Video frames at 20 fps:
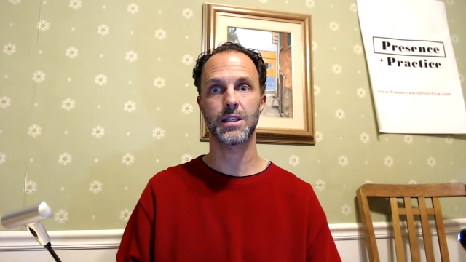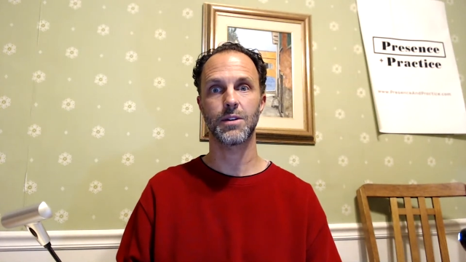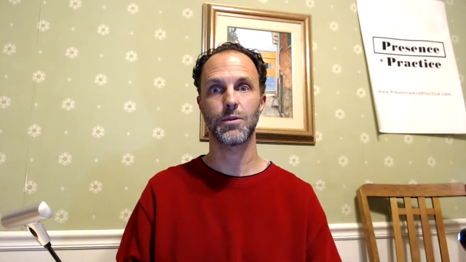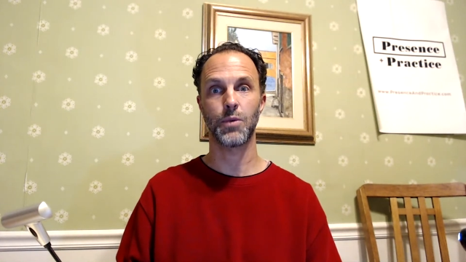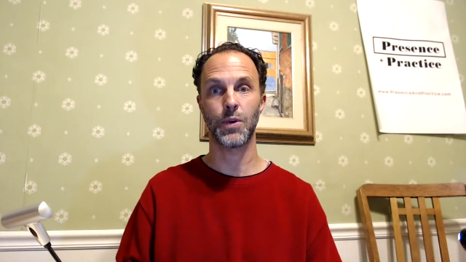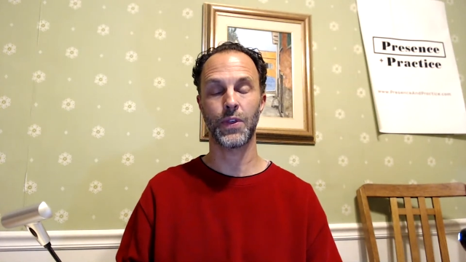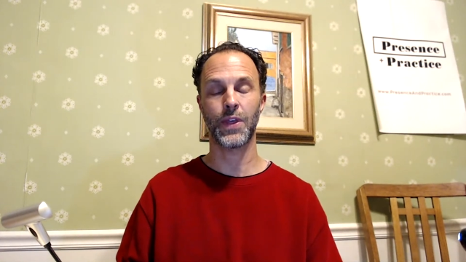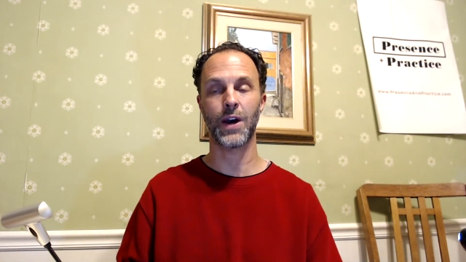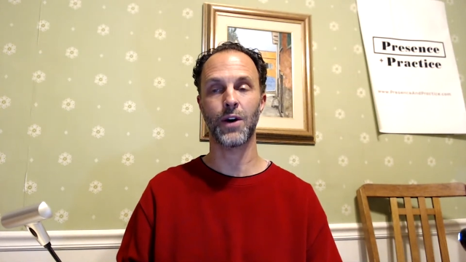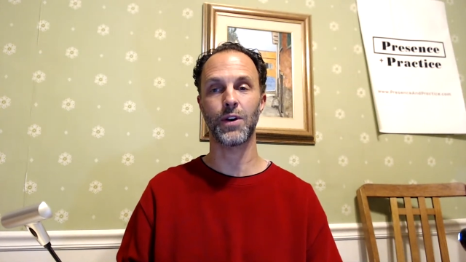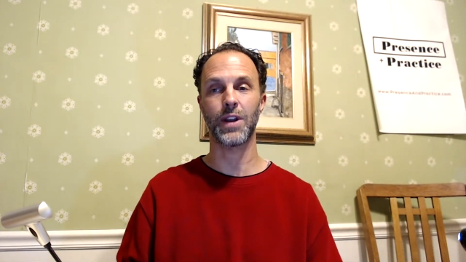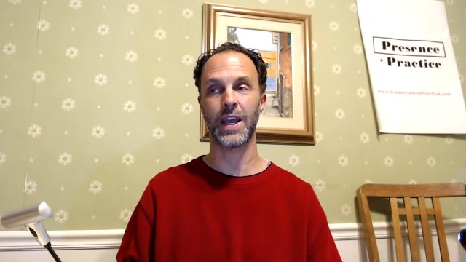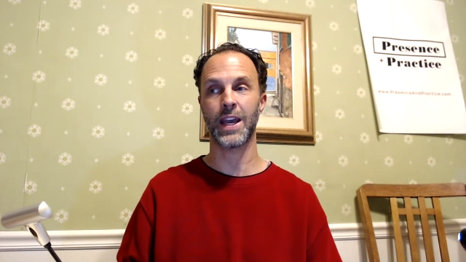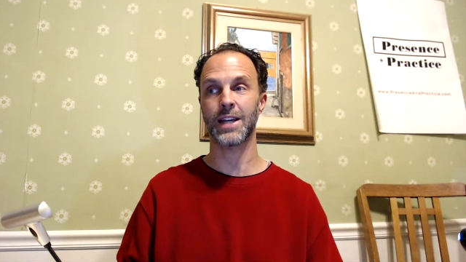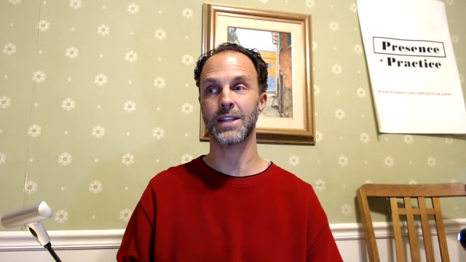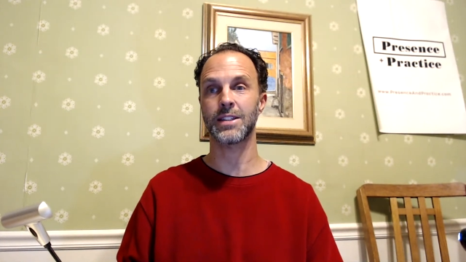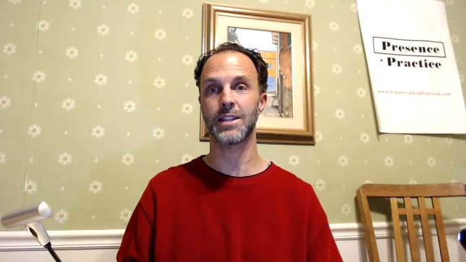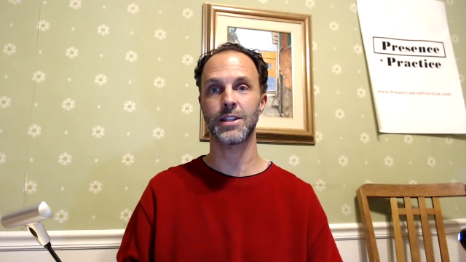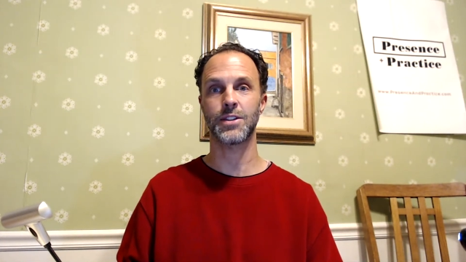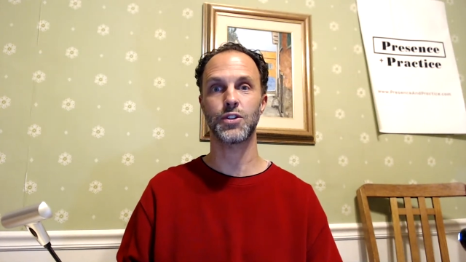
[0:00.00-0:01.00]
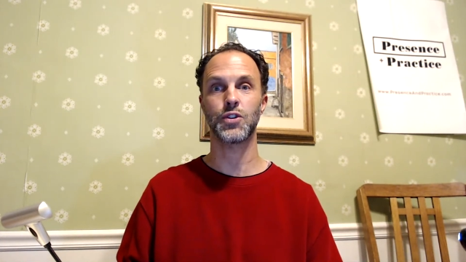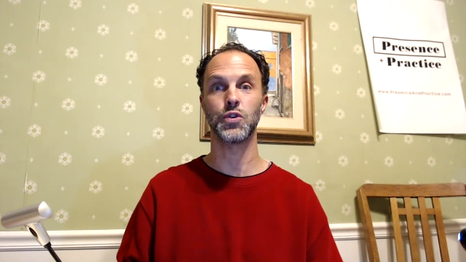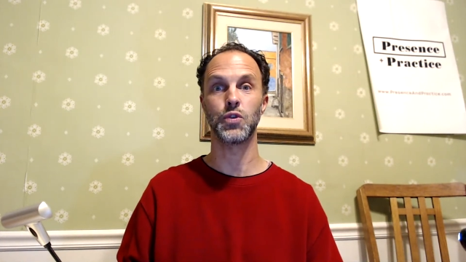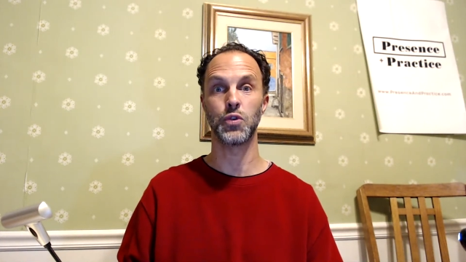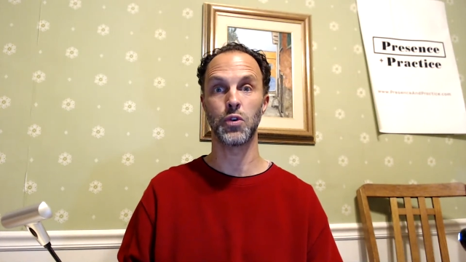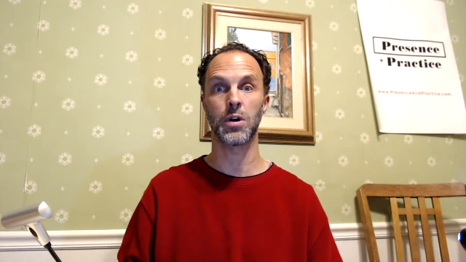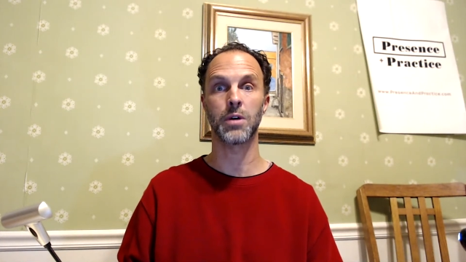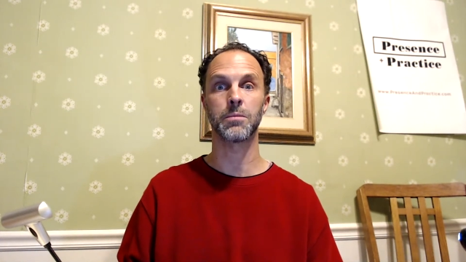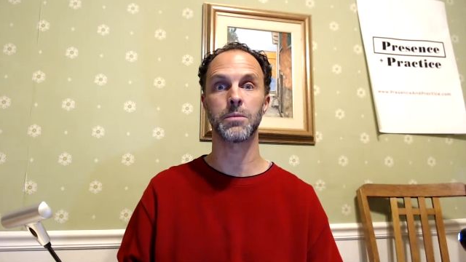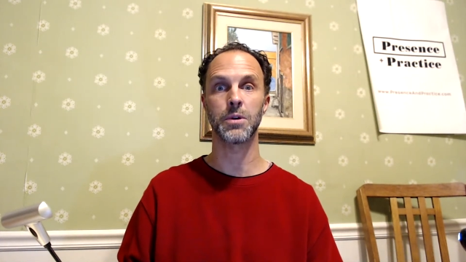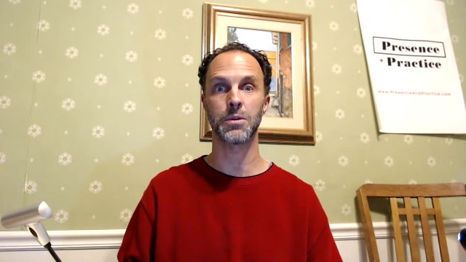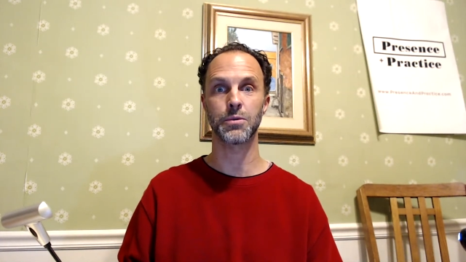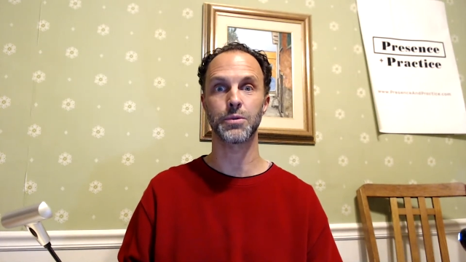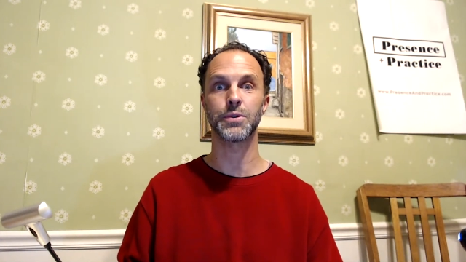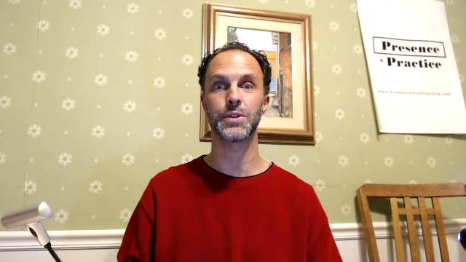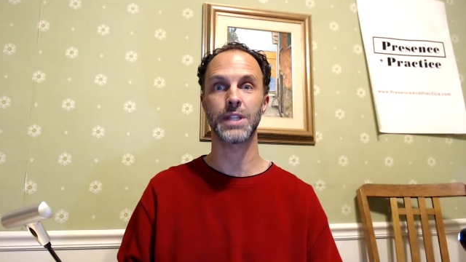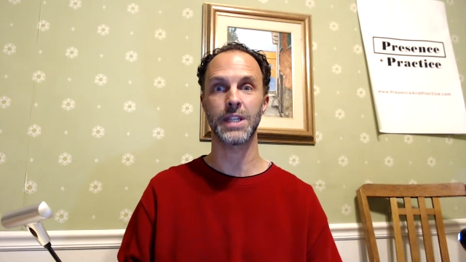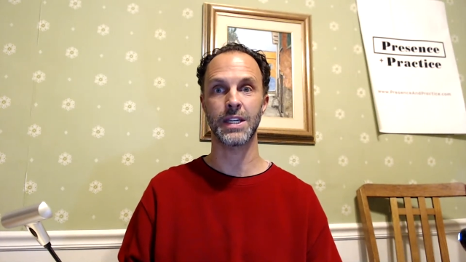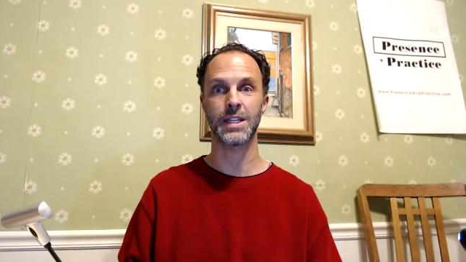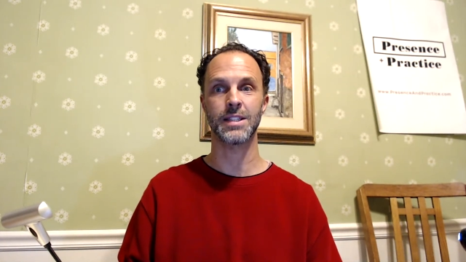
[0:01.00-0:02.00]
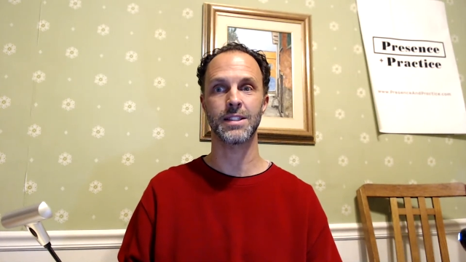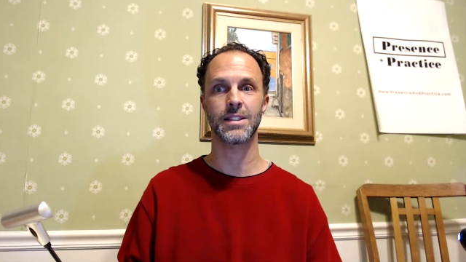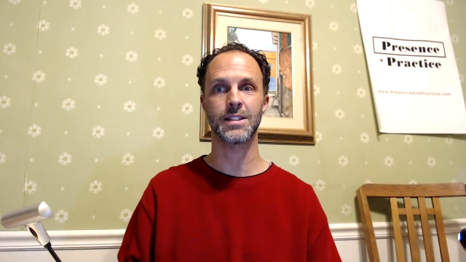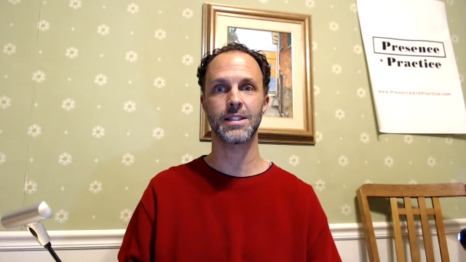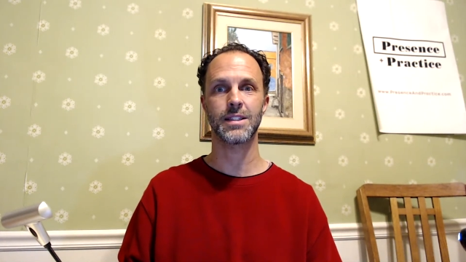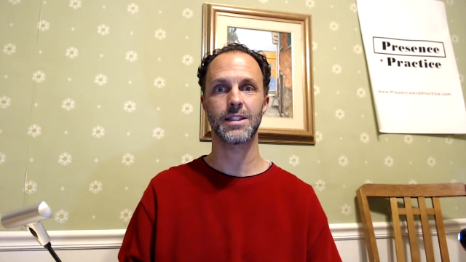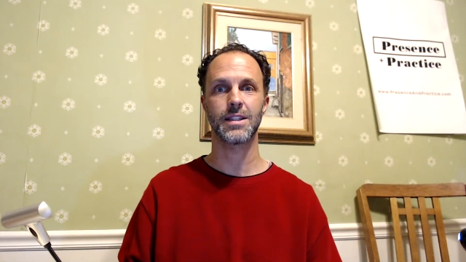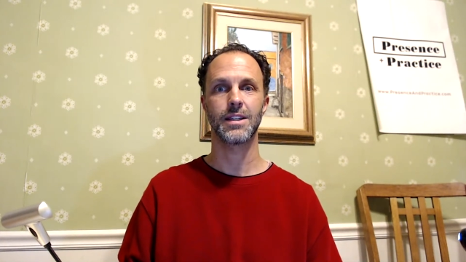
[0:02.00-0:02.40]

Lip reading: without access to normal routines.